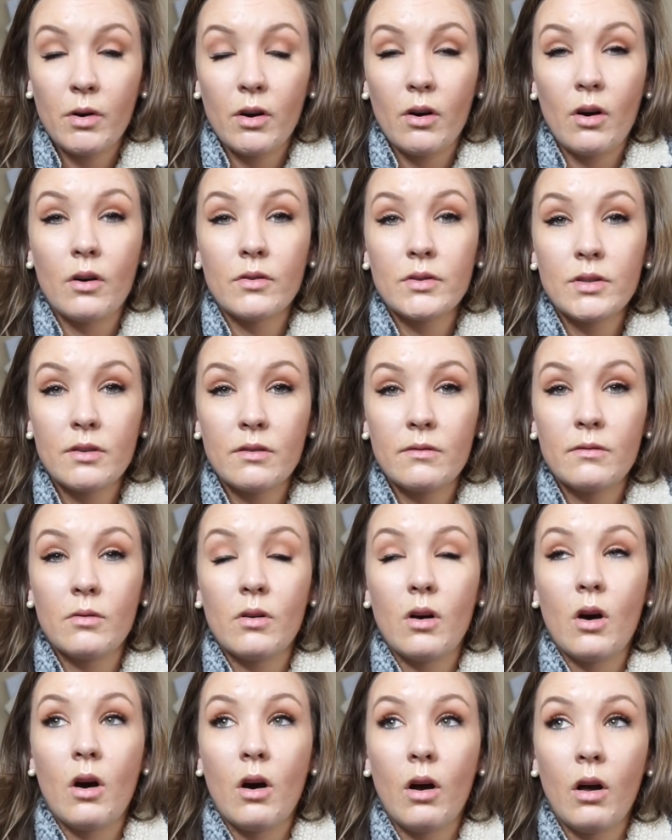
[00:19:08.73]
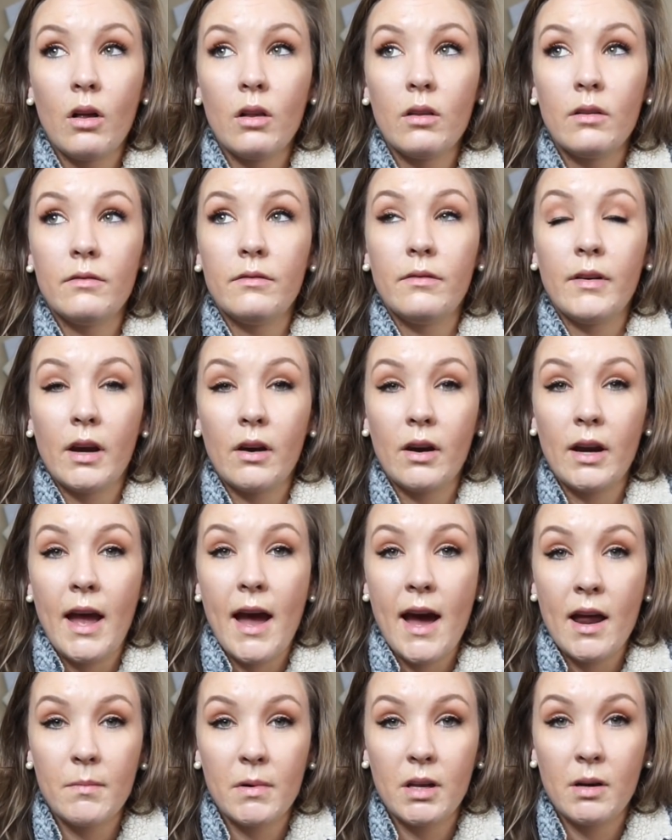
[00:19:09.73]
We're also all very
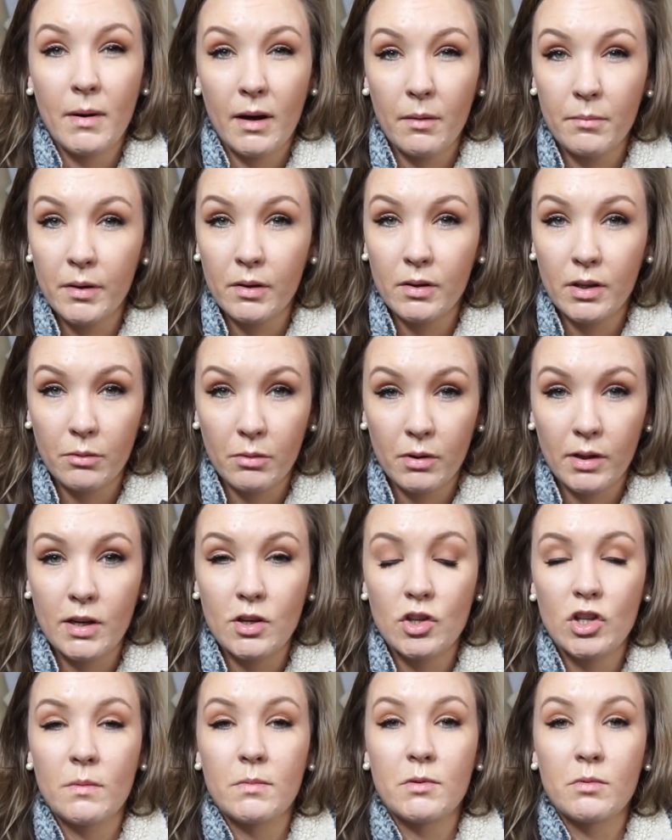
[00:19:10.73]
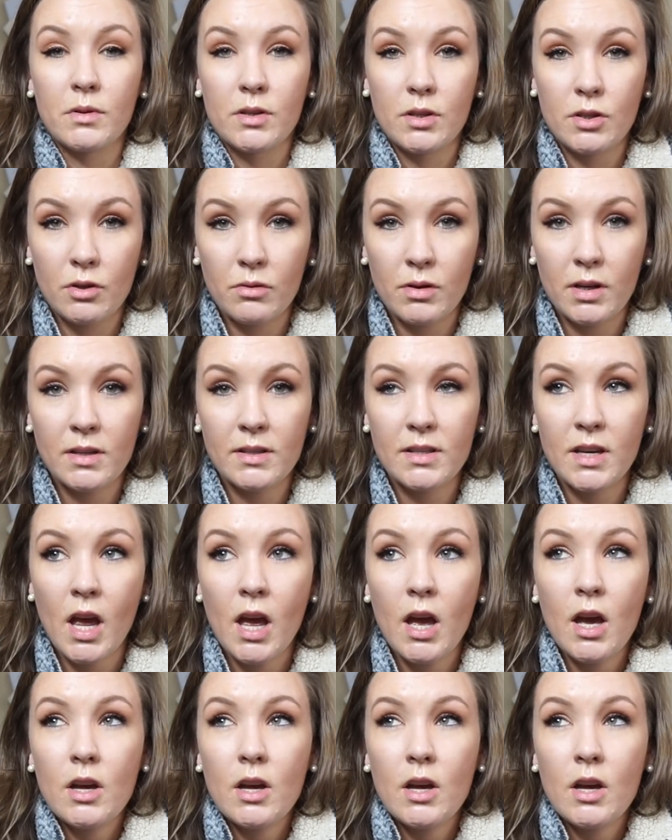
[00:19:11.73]
adamant about building relationships with students.